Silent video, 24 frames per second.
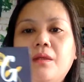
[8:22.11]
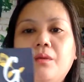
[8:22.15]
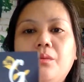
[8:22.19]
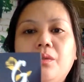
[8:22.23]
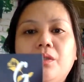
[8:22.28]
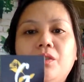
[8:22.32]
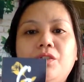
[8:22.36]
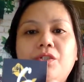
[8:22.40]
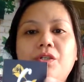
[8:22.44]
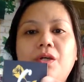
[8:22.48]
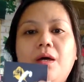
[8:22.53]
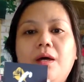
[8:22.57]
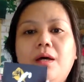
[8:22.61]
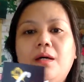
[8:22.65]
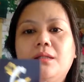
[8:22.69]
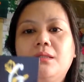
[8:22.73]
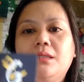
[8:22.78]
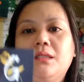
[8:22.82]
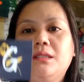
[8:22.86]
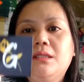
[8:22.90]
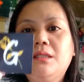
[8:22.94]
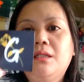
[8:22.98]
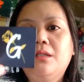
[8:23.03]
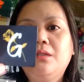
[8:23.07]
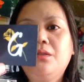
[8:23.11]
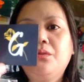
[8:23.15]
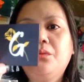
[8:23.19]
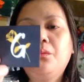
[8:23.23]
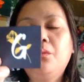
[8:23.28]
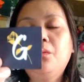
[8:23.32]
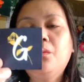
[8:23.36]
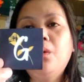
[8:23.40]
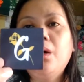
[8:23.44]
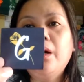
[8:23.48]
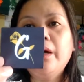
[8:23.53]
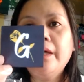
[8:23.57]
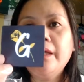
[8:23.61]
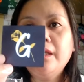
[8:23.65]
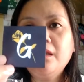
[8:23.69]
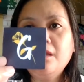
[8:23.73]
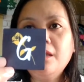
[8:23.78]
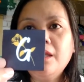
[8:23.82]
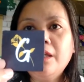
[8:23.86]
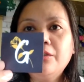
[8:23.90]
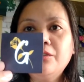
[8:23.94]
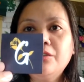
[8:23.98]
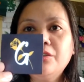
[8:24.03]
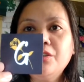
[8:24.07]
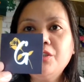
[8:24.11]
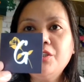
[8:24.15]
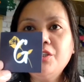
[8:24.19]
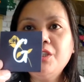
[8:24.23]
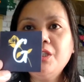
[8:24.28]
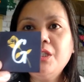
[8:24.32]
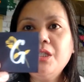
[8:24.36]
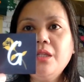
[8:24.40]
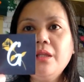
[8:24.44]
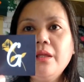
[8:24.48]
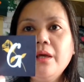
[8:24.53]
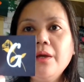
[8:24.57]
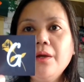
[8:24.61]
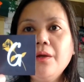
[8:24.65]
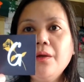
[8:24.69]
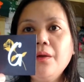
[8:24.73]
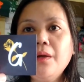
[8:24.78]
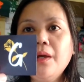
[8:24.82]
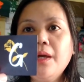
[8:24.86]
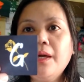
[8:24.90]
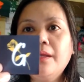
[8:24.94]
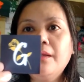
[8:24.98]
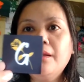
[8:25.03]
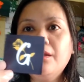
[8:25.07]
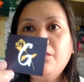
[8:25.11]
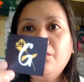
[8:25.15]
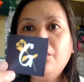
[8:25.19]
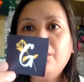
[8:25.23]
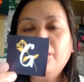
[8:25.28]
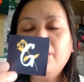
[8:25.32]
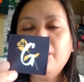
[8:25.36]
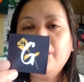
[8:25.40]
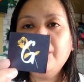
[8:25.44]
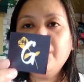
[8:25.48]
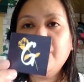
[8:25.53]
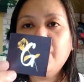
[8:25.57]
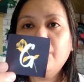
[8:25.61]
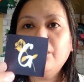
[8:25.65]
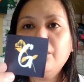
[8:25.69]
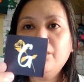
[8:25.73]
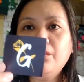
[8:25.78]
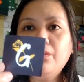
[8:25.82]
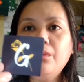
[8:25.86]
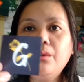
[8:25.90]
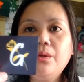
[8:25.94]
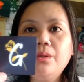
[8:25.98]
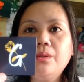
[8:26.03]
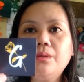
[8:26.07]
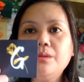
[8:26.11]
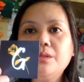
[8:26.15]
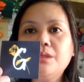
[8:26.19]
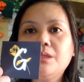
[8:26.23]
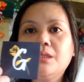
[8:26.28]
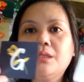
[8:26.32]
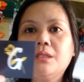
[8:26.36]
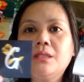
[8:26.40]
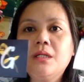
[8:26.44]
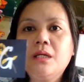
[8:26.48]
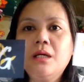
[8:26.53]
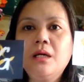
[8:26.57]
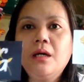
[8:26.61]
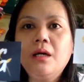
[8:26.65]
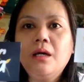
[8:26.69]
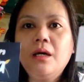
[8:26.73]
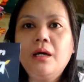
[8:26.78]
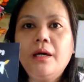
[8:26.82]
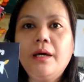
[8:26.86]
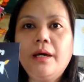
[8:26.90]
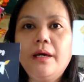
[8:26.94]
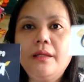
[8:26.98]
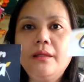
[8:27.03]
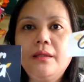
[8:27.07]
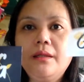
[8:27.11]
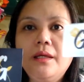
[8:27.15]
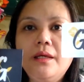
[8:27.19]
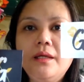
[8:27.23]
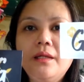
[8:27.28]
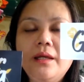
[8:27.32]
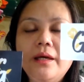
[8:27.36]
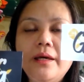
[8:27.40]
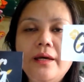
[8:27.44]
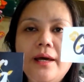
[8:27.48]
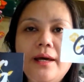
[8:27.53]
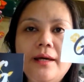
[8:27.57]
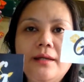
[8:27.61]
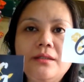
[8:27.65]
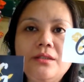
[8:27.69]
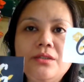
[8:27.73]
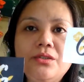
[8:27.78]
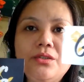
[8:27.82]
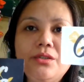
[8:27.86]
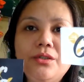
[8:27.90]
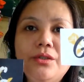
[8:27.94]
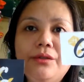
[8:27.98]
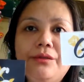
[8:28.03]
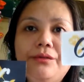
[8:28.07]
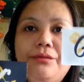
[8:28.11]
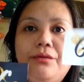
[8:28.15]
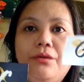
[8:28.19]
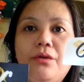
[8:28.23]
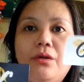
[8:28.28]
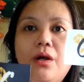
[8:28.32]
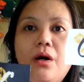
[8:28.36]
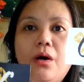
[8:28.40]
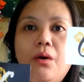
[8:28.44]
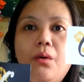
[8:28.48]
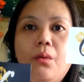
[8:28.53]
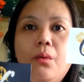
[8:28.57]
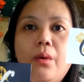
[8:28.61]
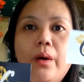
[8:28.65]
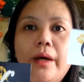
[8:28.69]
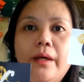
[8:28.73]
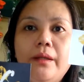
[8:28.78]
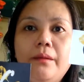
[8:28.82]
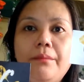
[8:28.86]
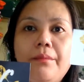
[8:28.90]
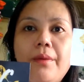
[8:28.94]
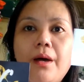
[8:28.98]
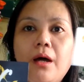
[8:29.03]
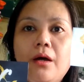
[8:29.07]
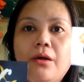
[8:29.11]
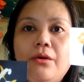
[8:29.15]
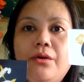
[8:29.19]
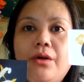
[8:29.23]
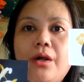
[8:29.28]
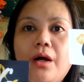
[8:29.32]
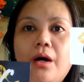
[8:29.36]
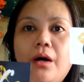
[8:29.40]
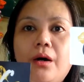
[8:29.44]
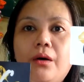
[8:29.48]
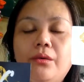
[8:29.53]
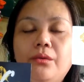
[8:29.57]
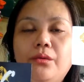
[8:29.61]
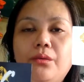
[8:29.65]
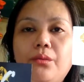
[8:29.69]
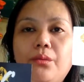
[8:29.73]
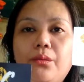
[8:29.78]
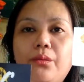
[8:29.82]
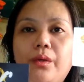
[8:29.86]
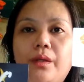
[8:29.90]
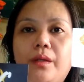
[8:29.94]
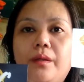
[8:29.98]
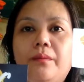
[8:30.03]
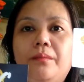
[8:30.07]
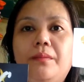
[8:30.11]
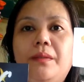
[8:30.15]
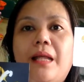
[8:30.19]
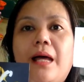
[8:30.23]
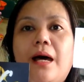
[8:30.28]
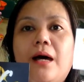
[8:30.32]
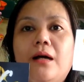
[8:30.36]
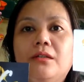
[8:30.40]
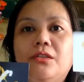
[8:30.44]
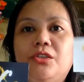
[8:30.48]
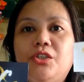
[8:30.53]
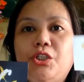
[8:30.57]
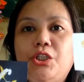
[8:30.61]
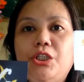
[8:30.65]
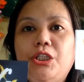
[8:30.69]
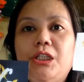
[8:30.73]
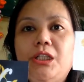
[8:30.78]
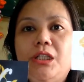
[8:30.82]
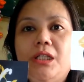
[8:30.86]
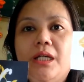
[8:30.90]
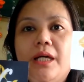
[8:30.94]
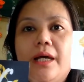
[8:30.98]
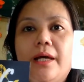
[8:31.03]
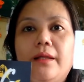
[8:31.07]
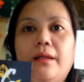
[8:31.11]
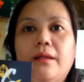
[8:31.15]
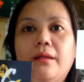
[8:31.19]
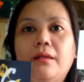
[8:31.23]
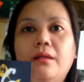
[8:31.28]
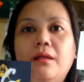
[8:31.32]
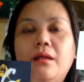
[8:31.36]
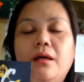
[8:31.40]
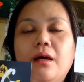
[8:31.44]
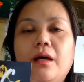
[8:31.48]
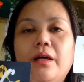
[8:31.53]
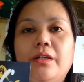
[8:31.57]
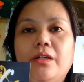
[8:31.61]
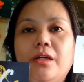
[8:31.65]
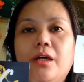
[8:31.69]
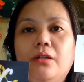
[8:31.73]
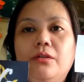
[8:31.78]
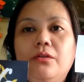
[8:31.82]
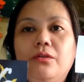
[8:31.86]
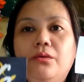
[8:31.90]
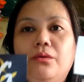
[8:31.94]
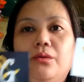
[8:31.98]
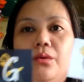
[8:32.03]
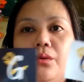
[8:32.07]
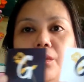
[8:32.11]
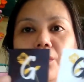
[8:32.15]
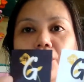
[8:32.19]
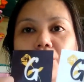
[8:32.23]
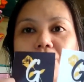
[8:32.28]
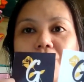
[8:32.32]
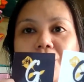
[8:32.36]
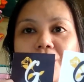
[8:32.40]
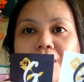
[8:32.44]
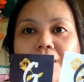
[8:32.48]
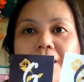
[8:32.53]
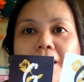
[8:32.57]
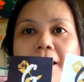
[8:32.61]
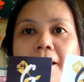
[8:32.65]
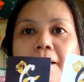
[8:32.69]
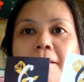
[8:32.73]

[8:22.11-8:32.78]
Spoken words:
which has that white letter G there and a yellow rose. And then I asked her for a white background with a black G and a yellow rose.